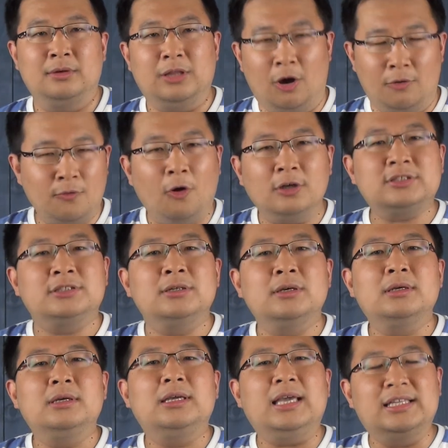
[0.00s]
Now, of course,
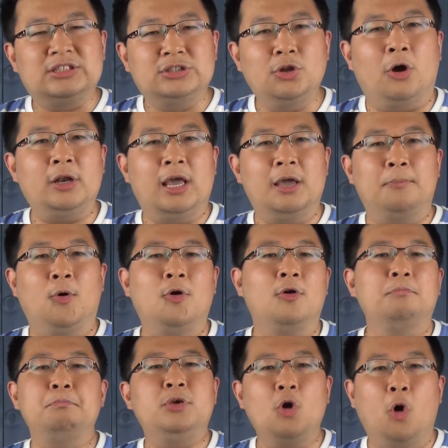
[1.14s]
it's not a
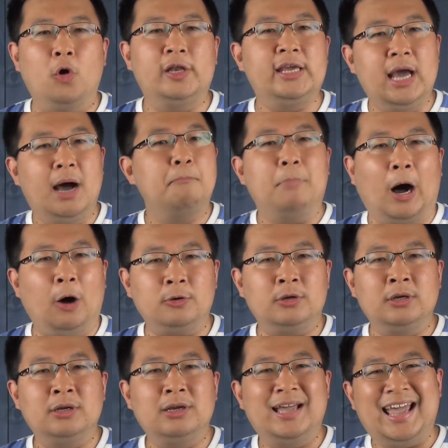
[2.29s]
poem purely
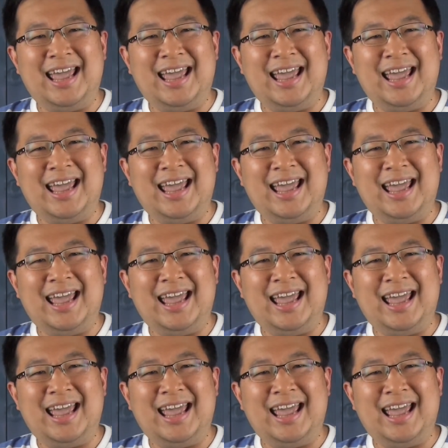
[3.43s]
about